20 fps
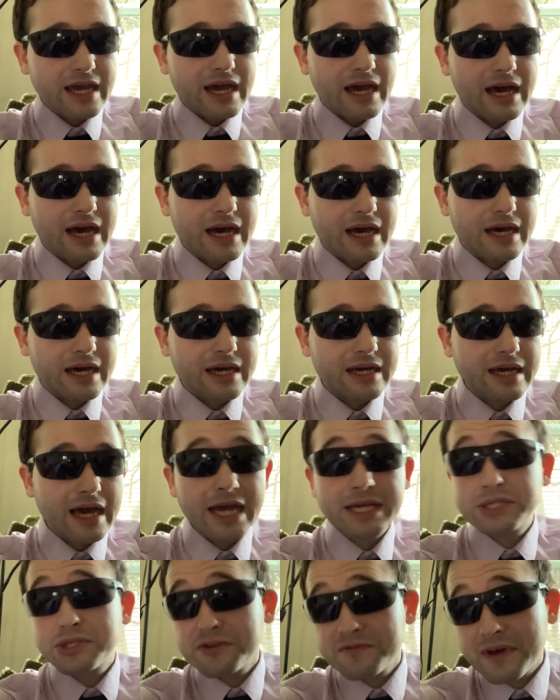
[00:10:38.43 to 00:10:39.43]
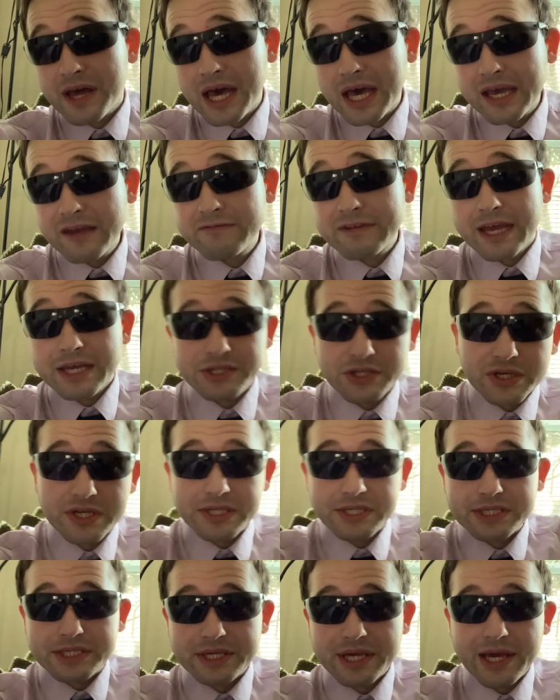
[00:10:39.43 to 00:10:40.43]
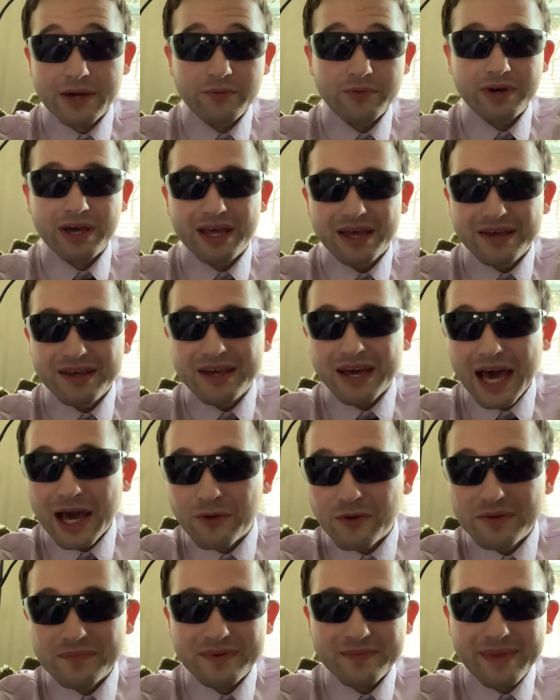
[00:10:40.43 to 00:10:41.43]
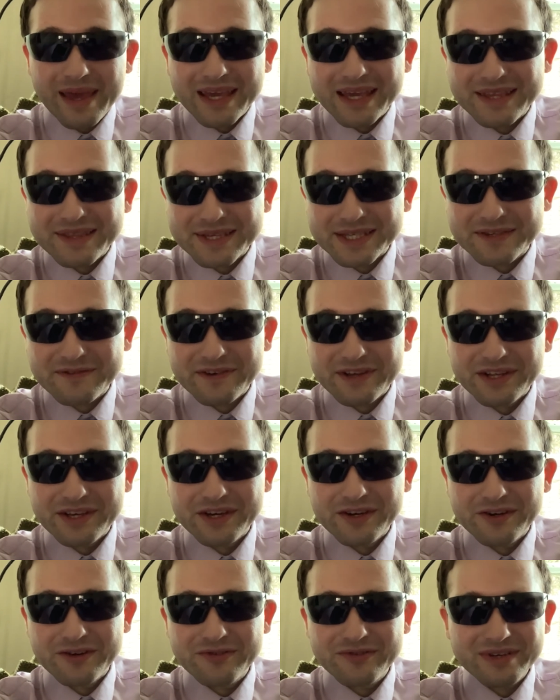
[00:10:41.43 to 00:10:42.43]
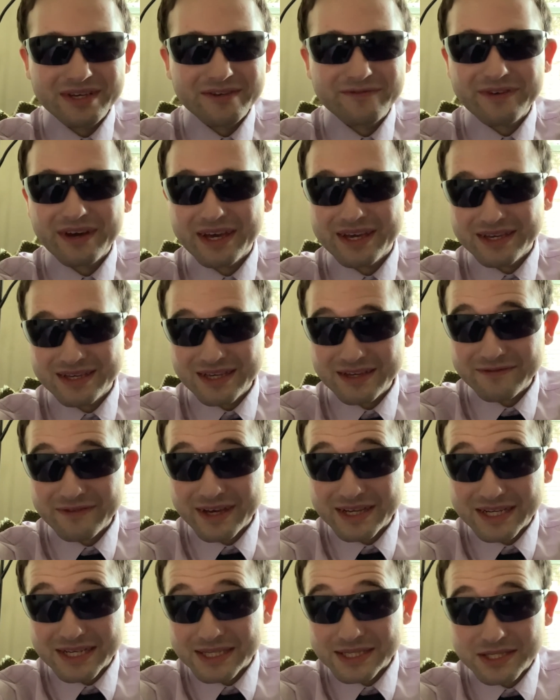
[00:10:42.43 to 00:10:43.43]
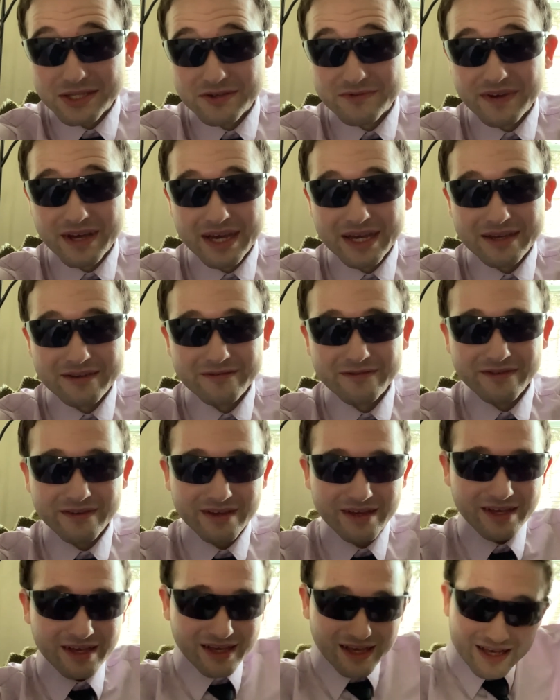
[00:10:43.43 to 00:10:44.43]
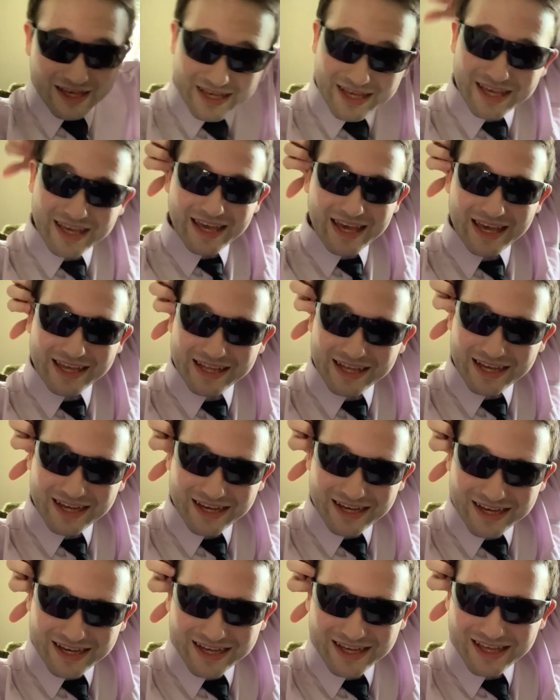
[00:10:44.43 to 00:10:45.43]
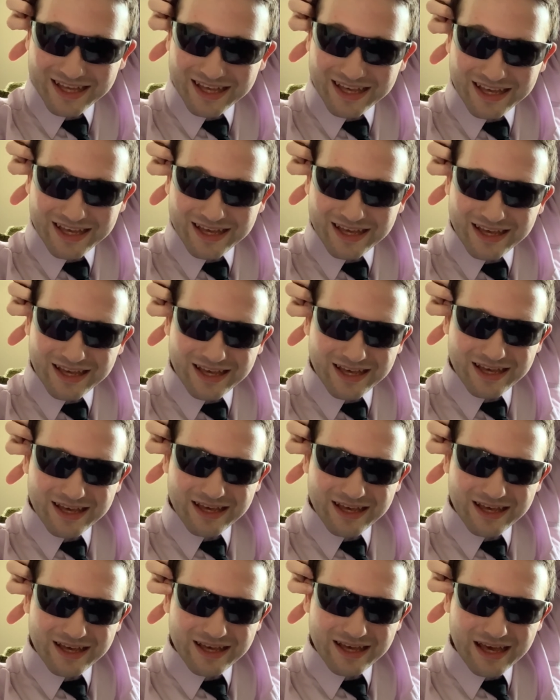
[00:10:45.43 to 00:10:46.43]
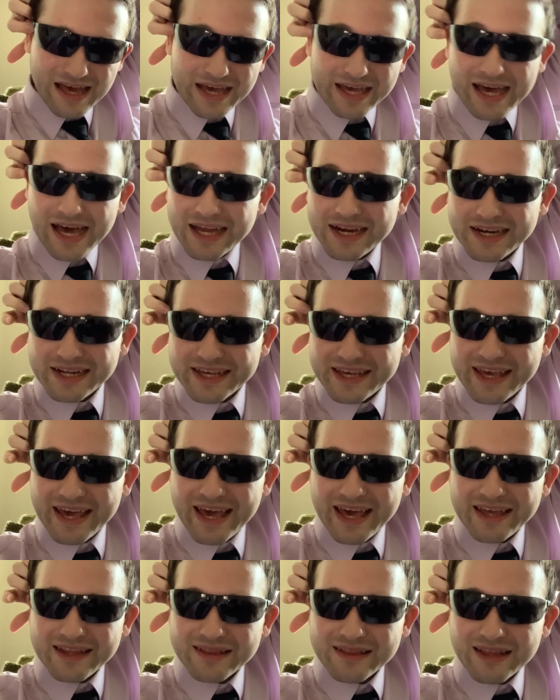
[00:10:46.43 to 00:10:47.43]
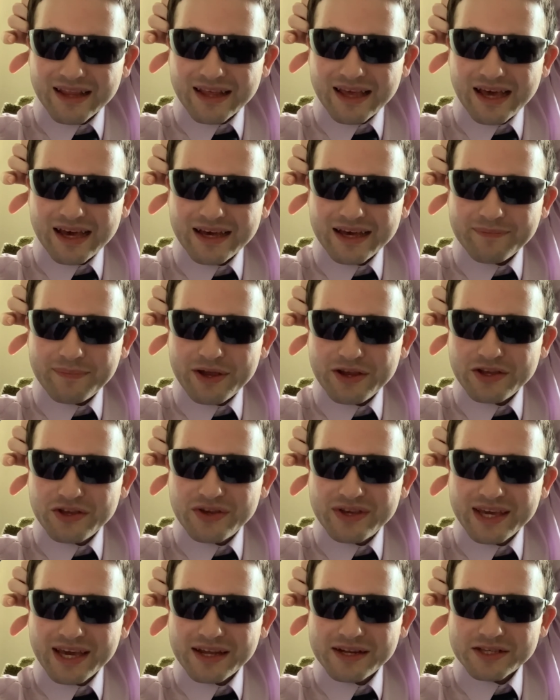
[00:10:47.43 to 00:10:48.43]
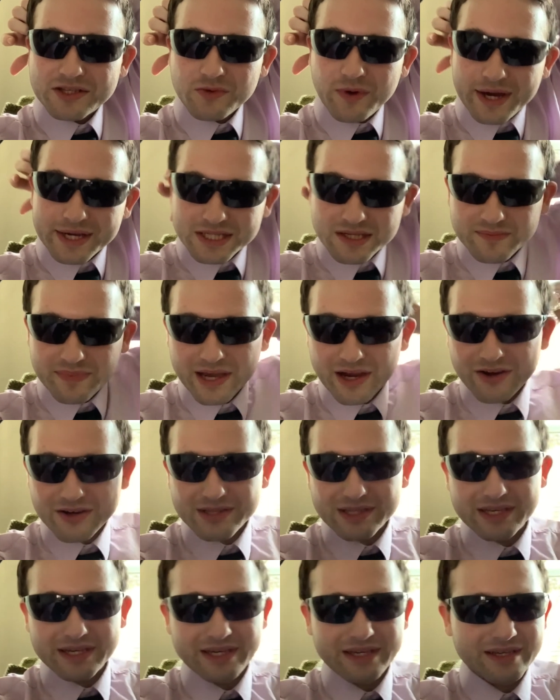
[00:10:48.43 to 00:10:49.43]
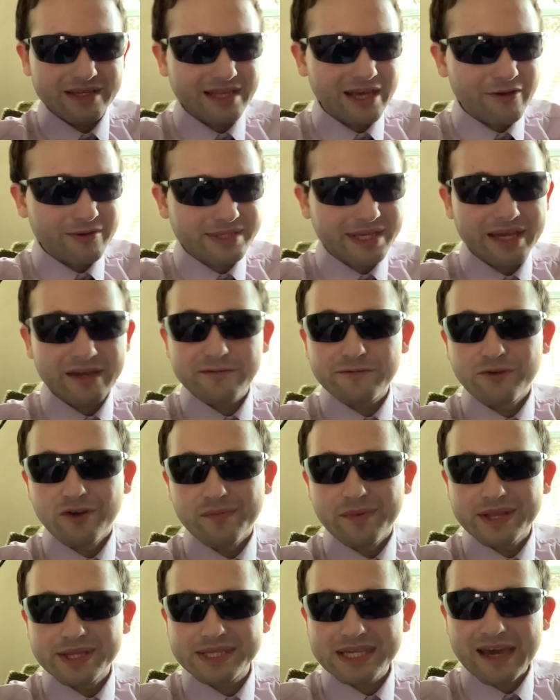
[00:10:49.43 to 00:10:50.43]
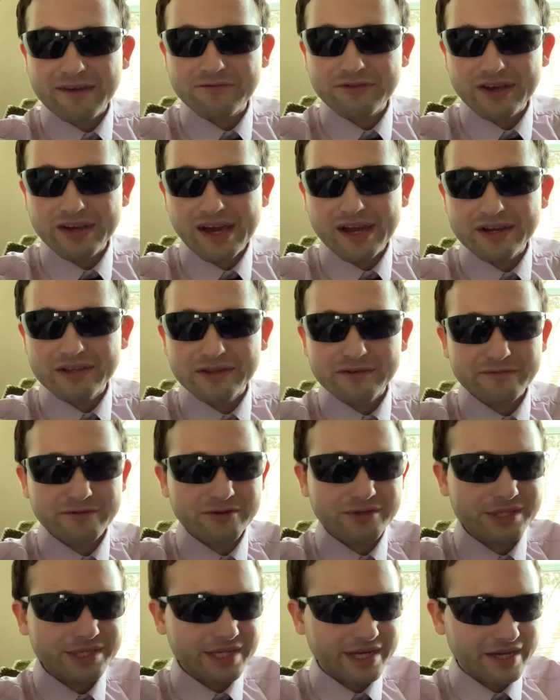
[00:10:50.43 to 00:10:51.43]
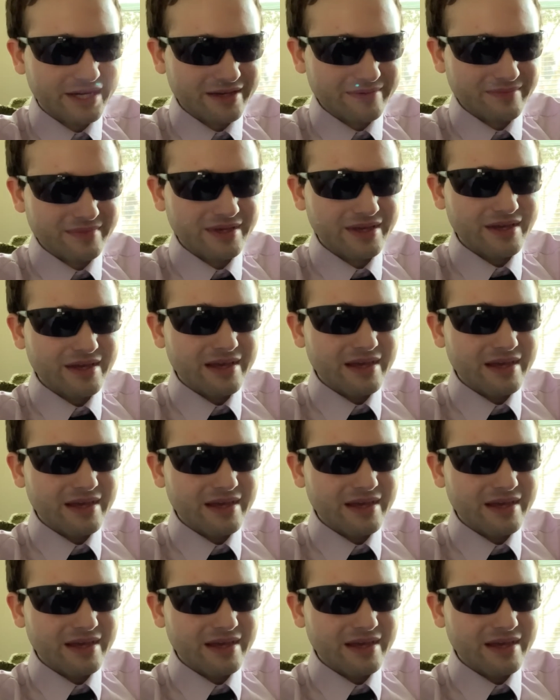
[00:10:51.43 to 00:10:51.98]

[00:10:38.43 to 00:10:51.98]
I survived. As you can see, I wouldn't be making this video if I didn't survive. And I got it again. You can get it twice apparently. That was like 4 months after I got it the first time.